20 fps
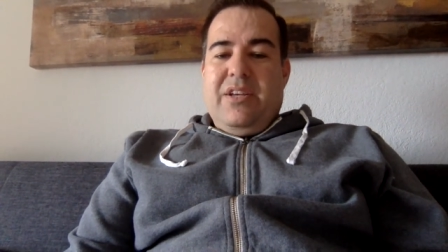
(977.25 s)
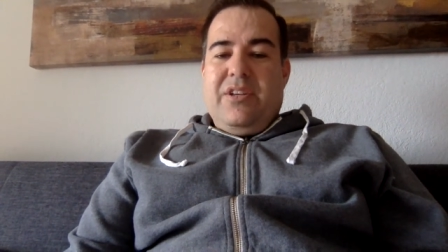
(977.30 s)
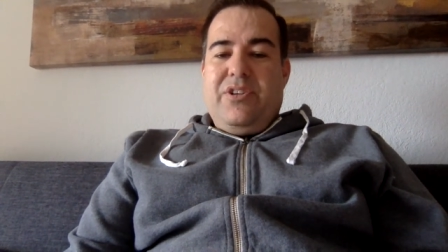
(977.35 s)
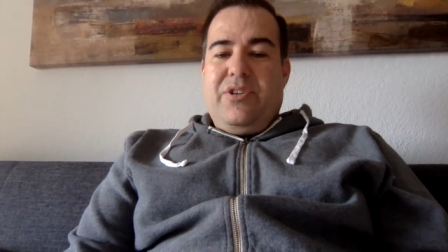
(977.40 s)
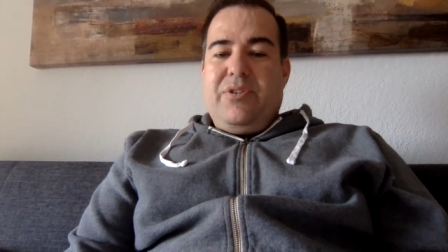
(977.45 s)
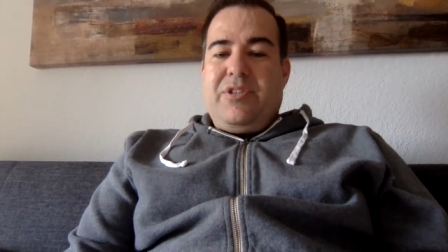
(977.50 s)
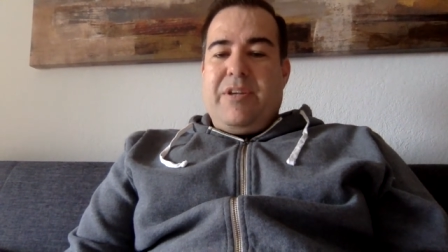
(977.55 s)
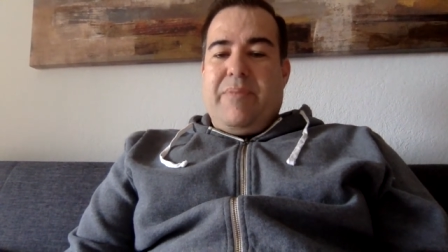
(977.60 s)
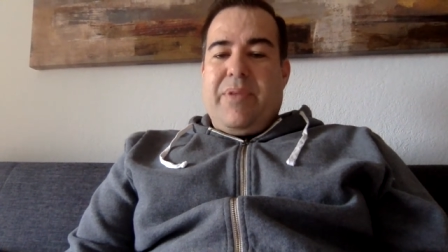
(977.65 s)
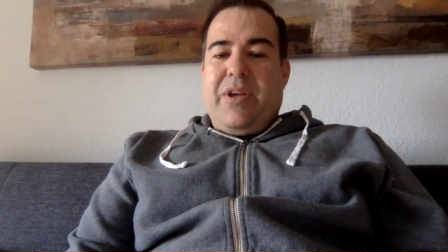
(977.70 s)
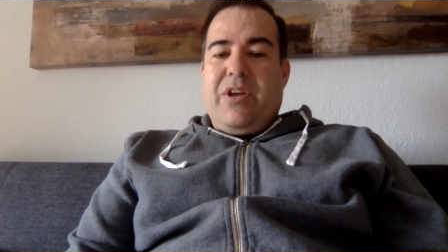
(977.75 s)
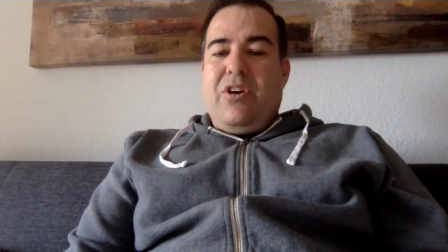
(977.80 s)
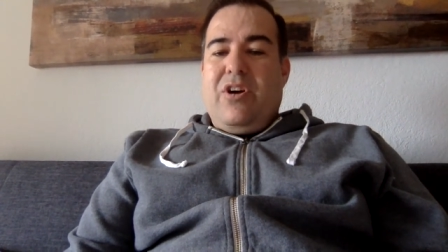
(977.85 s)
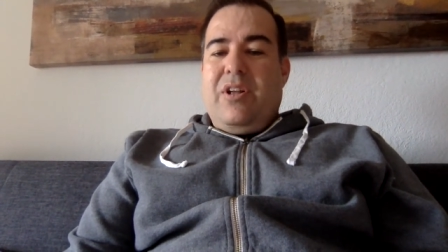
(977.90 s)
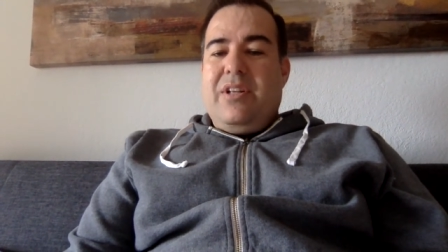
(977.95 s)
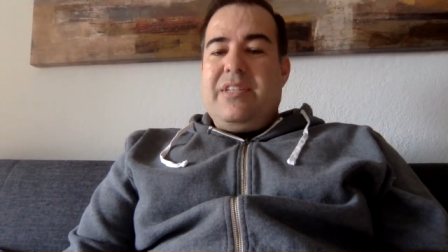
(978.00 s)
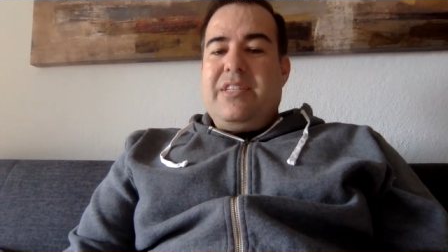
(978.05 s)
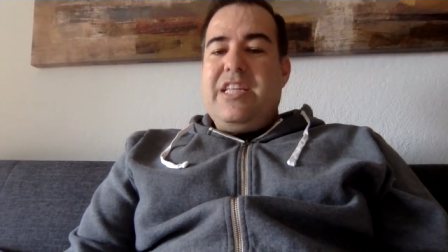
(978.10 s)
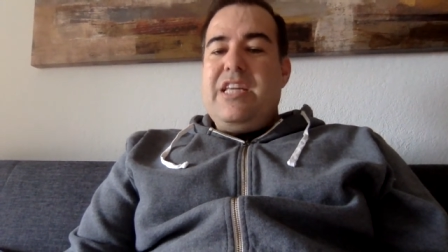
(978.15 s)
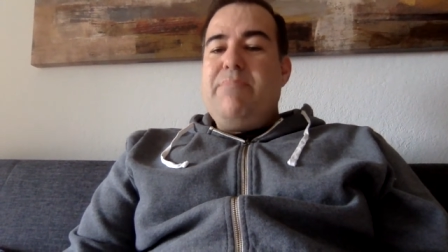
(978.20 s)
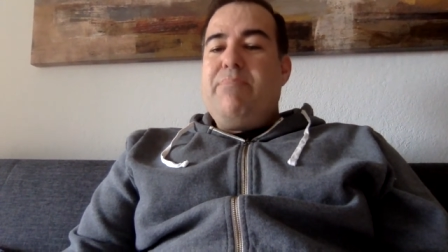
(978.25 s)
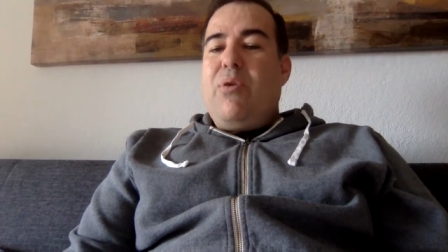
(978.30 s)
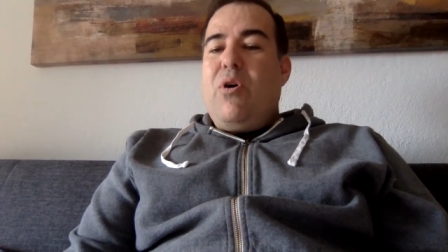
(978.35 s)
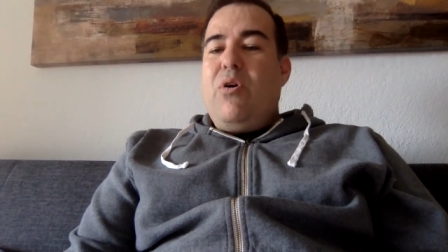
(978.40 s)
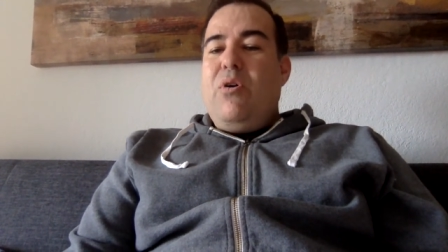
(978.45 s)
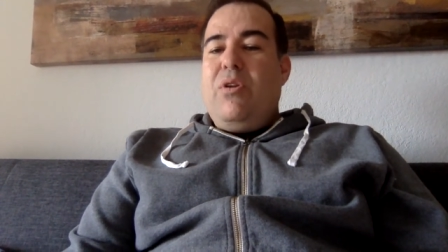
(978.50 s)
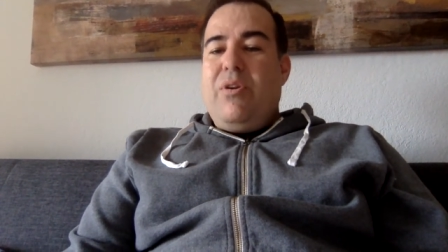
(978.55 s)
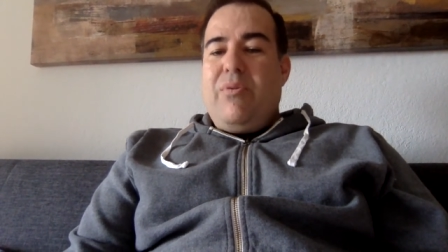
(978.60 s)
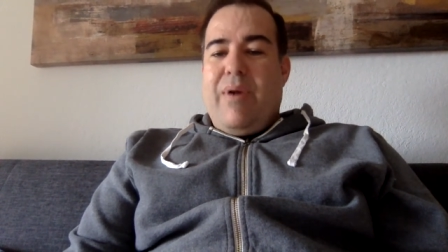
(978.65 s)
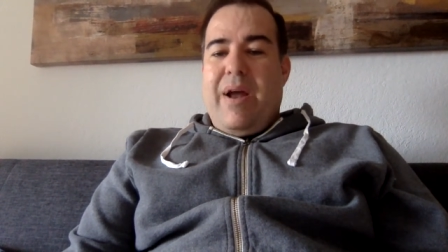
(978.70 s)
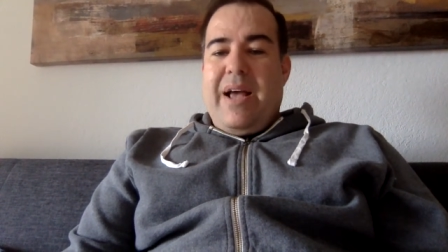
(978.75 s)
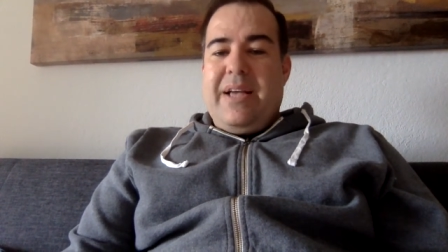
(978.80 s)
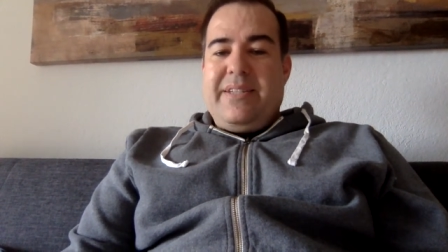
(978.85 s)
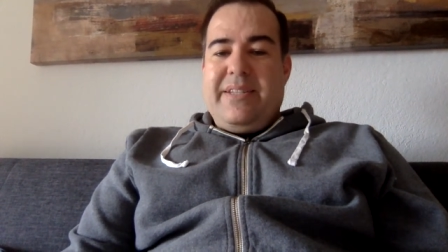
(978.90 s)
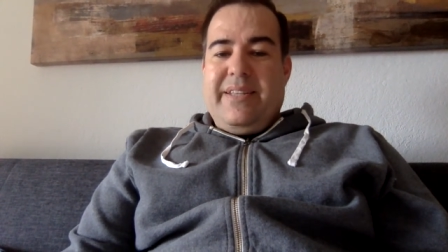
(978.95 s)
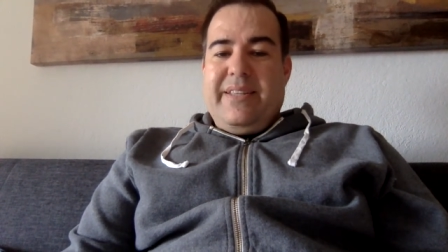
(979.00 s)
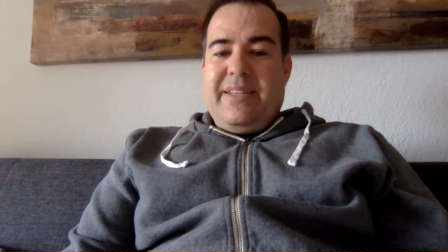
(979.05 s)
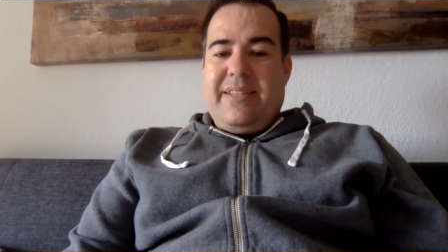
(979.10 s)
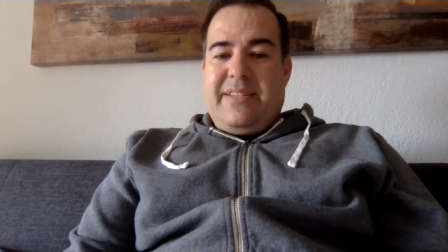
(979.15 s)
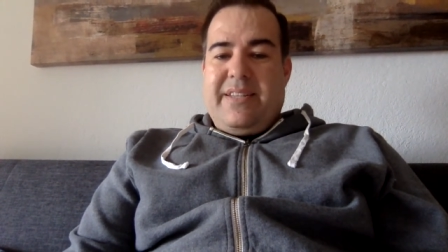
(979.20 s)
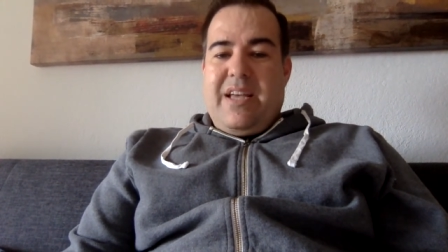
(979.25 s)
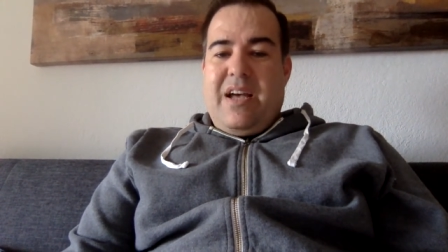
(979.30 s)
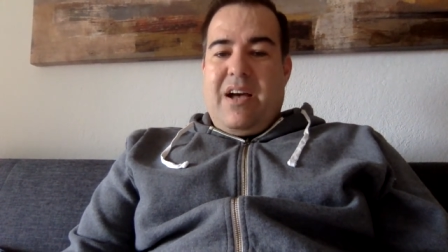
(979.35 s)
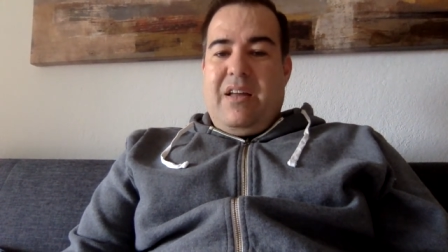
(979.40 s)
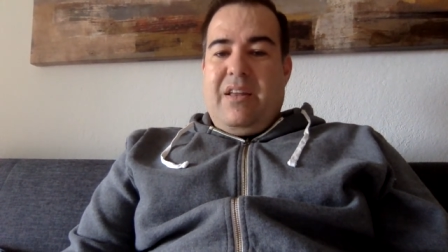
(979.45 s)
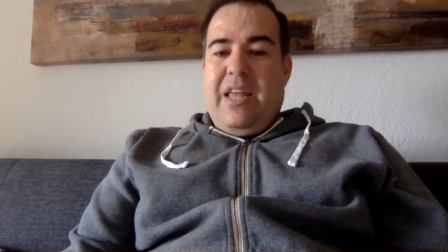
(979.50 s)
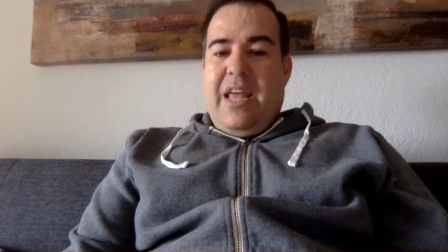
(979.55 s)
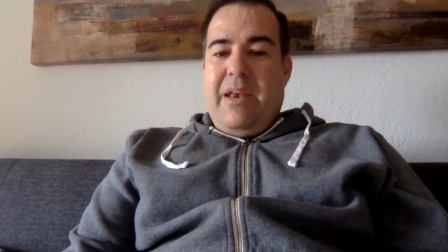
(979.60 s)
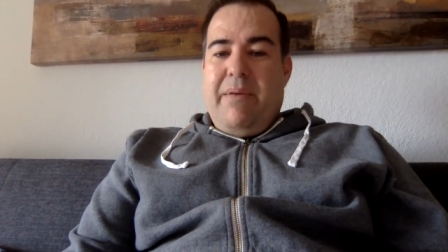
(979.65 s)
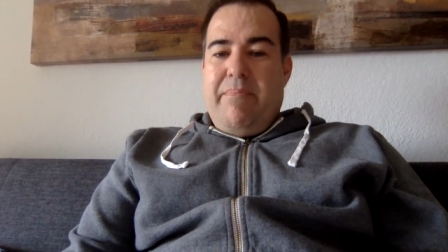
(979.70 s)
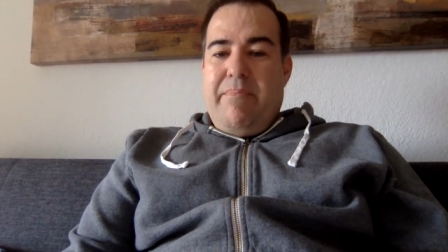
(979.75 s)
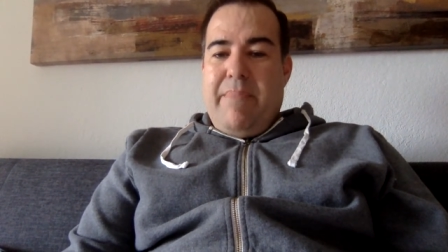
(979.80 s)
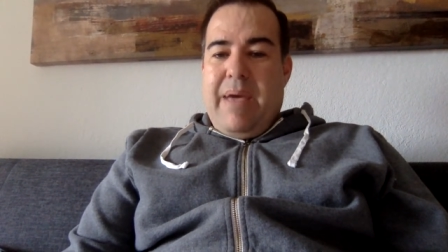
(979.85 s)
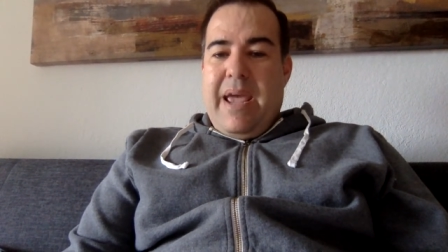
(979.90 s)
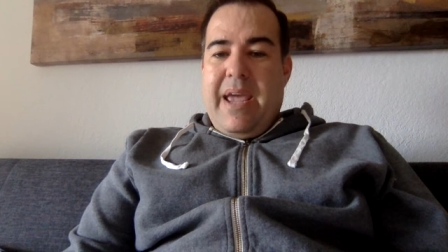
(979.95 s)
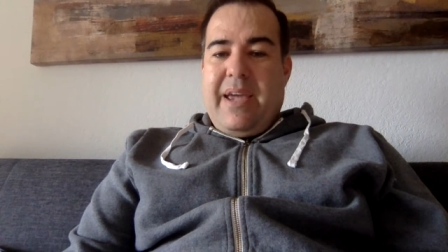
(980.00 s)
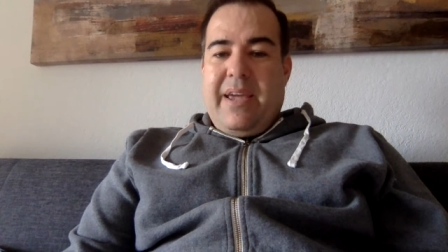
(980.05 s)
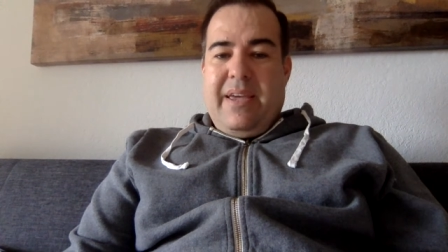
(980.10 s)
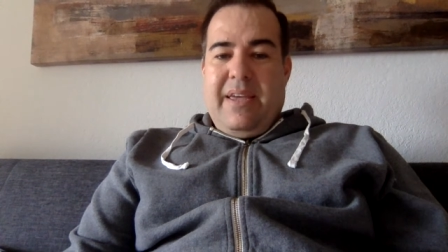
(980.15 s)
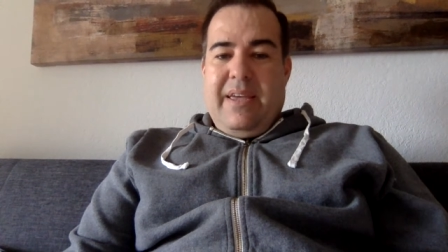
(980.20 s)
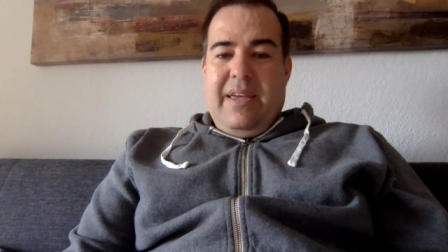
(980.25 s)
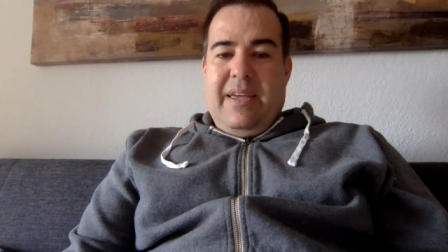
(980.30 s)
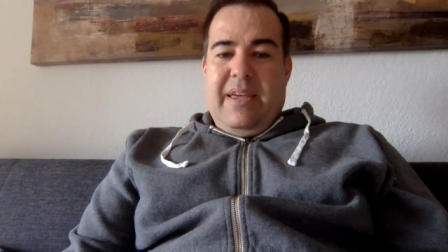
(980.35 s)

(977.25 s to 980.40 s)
do something called depolarizing the cell and make